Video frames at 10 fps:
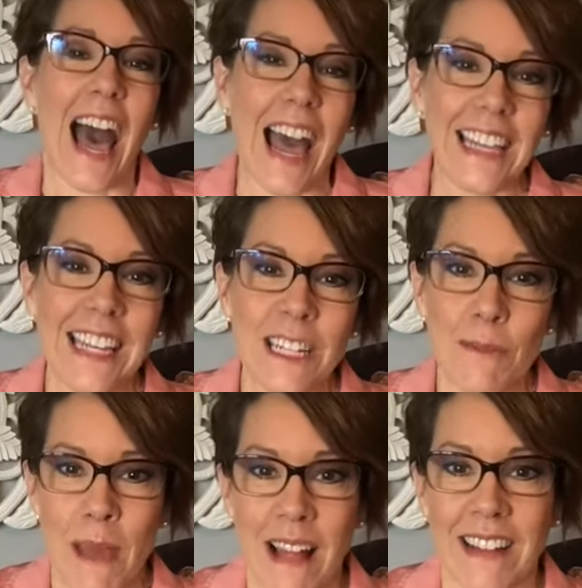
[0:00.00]
I need to
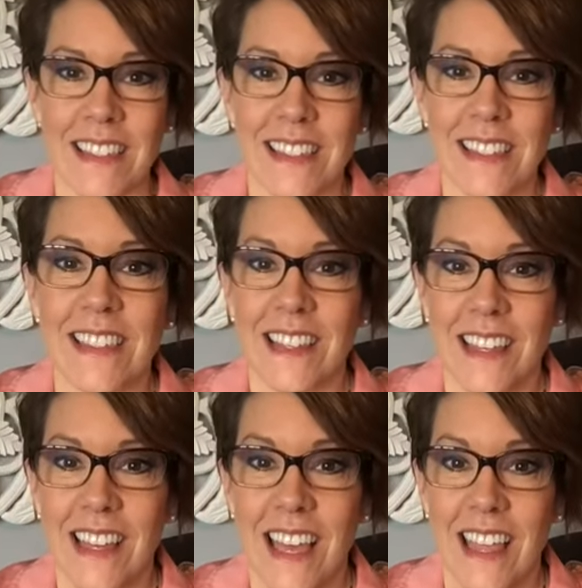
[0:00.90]
balance
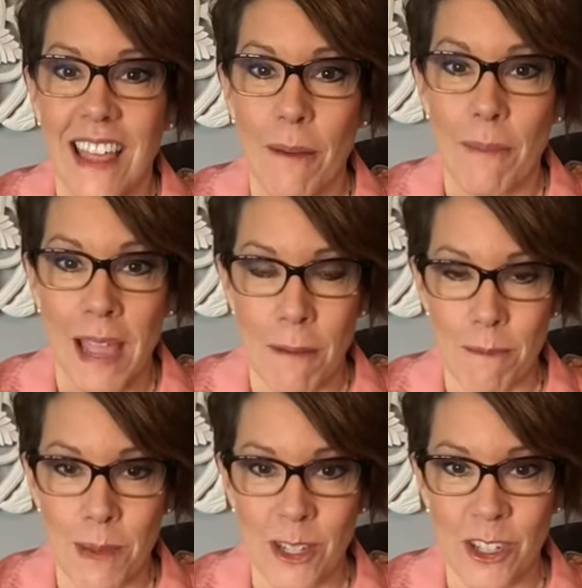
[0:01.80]
my
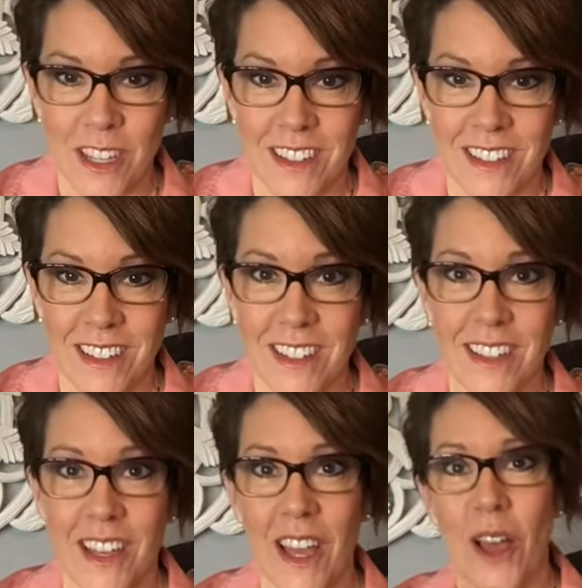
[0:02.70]
ambition
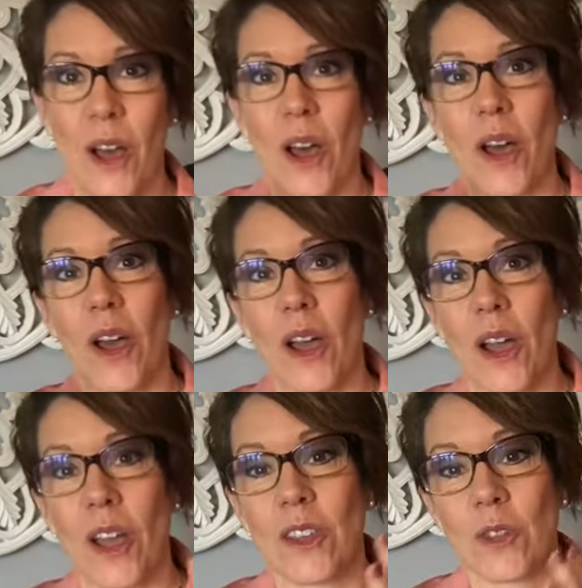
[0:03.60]

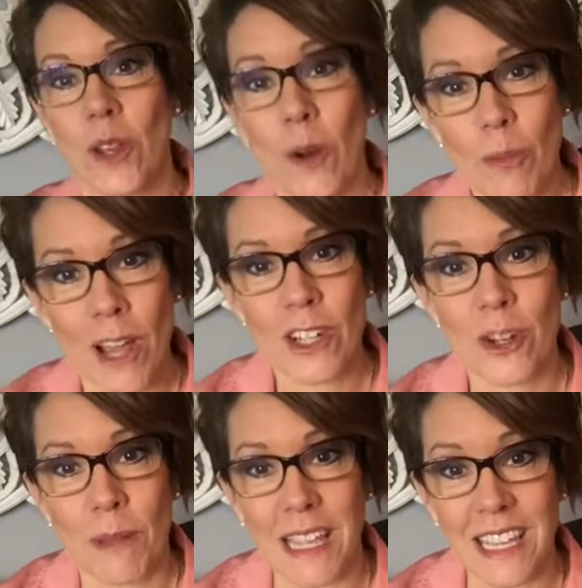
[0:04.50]
so I don't
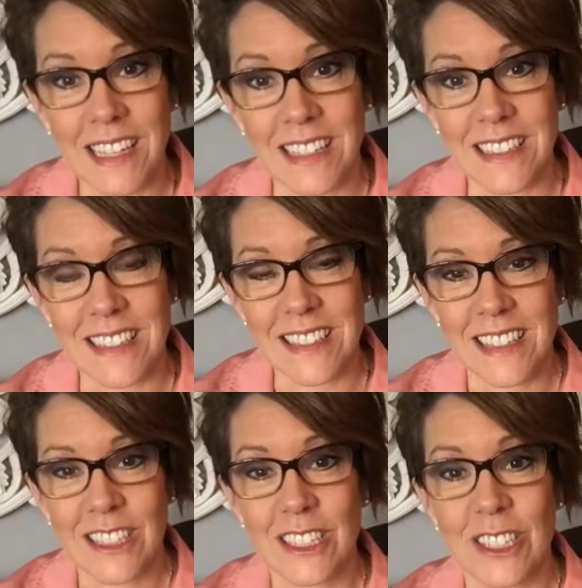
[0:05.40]
pressure my kids
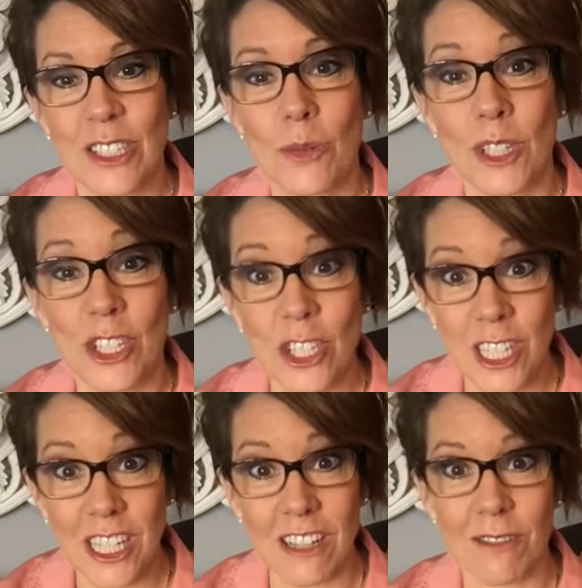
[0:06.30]
to
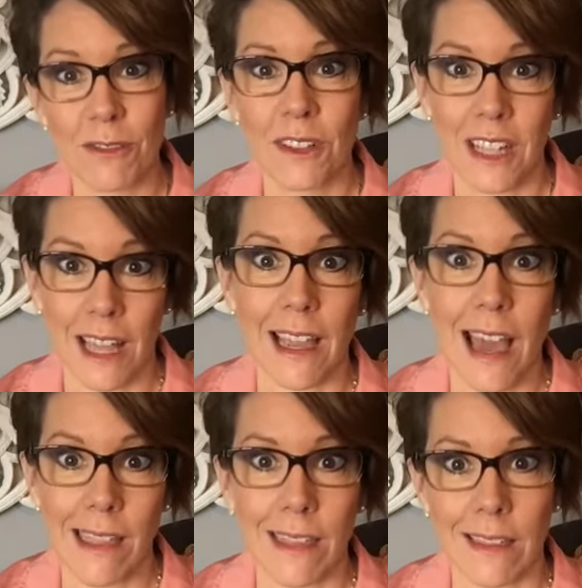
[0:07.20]
achieve like
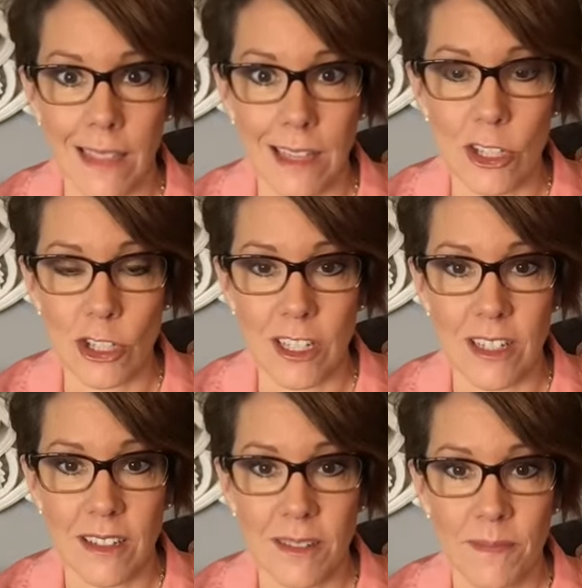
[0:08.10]
I think they should